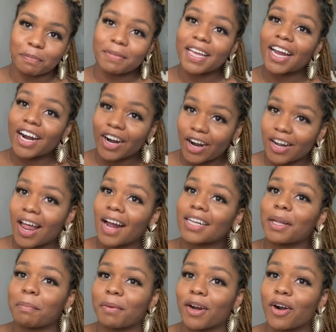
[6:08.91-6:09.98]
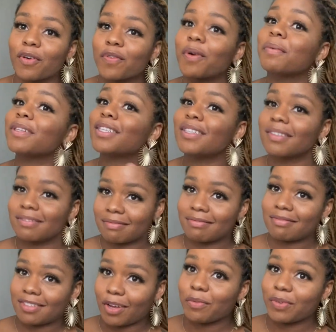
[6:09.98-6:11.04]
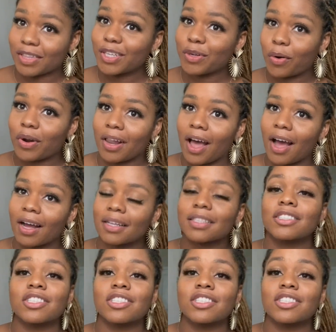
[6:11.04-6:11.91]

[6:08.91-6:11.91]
Me and her are locked up in her room, with the door locked,